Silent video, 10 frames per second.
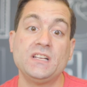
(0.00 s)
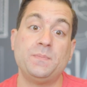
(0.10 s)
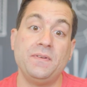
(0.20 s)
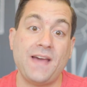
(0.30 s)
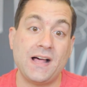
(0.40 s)
has
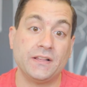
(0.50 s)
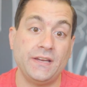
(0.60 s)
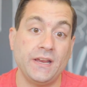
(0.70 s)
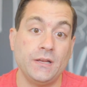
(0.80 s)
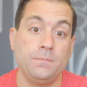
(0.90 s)
been
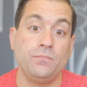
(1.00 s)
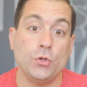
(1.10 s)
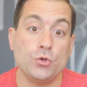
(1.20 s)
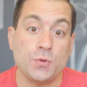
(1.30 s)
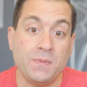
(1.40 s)
validated,
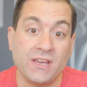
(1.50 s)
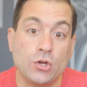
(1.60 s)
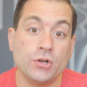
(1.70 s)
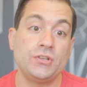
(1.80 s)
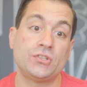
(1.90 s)
you should be
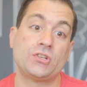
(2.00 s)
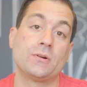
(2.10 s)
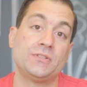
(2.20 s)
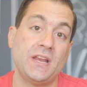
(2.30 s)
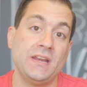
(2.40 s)
good to
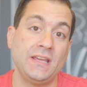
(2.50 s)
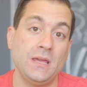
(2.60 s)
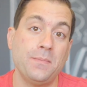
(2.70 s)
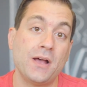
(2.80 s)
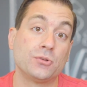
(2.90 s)
start sending
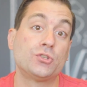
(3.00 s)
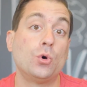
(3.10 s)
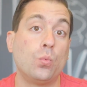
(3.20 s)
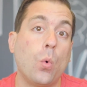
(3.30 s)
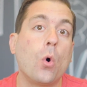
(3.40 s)
emails
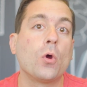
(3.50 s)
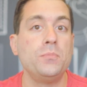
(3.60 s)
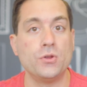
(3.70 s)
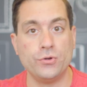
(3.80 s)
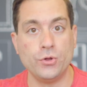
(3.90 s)
to
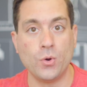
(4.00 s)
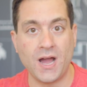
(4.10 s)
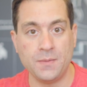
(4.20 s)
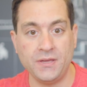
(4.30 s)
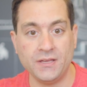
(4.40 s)
warm your new
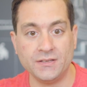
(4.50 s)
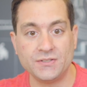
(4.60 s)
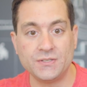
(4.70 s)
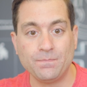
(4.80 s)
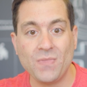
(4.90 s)

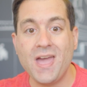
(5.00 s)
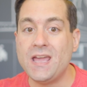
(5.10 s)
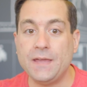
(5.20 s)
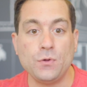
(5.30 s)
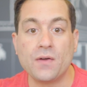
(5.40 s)
IPs.
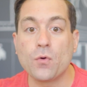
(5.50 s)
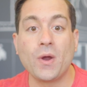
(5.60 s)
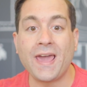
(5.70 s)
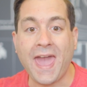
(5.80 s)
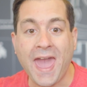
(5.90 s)
If you ever
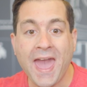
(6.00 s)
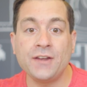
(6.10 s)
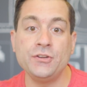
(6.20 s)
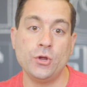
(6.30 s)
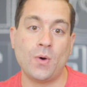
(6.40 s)
want to
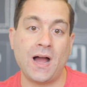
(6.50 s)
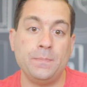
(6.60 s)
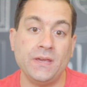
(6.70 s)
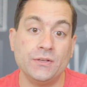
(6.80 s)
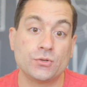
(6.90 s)
add new
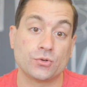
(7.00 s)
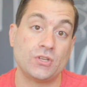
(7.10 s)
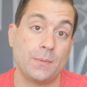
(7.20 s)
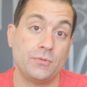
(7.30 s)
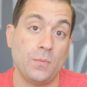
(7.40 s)
IPs or
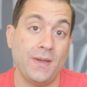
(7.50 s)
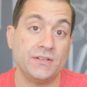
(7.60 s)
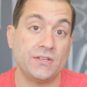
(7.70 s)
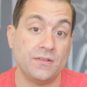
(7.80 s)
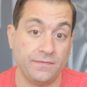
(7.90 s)

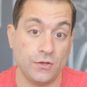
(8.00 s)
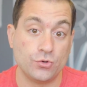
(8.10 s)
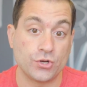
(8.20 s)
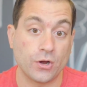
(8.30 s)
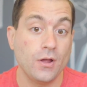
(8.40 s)
subdomains in the
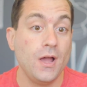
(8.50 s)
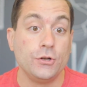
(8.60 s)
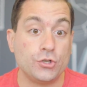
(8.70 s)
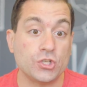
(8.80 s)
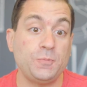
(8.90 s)
future,
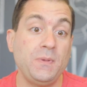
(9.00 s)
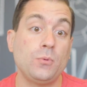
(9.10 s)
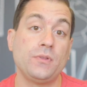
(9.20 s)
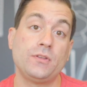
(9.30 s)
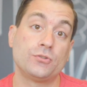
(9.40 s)
just
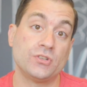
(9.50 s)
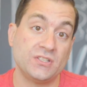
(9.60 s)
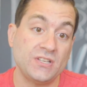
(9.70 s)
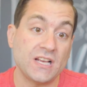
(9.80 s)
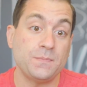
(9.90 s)
speak with your
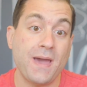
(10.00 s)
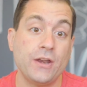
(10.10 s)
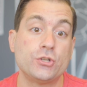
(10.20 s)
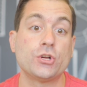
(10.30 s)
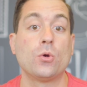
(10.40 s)
success
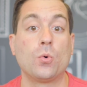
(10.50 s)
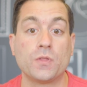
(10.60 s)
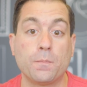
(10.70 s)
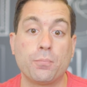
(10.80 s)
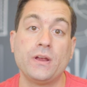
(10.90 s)
manager
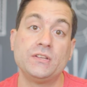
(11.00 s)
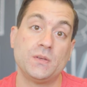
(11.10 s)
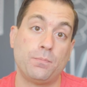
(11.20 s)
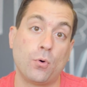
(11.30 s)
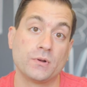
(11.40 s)
or the Braze
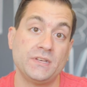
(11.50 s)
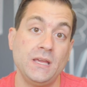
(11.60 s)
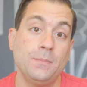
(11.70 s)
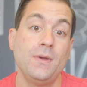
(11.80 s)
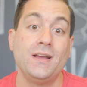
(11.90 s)
support
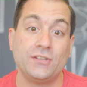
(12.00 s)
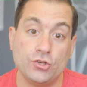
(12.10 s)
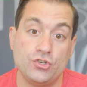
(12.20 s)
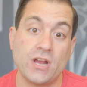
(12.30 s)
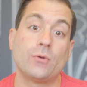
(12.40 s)
team
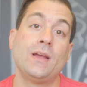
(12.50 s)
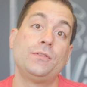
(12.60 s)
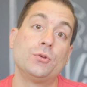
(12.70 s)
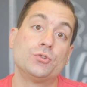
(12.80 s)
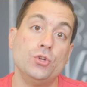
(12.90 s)
to
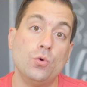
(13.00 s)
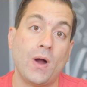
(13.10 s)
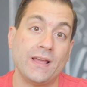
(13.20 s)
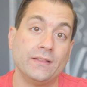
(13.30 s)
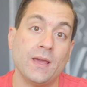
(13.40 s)
generate those new
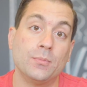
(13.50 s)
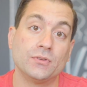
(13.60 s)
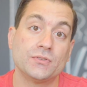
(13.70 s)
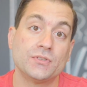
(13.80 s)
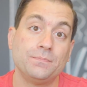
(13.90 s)
white
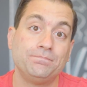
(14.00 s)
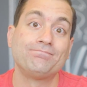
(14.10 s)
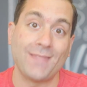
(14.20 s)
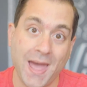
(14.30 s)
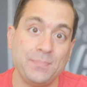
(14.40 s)
labels.
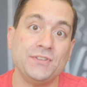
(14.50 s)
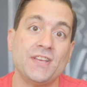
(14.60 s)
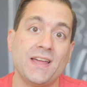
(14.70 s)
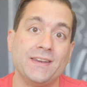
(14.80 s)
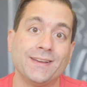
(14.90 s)
Happy
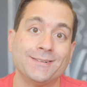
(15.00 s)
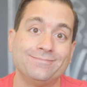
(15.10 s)
sending.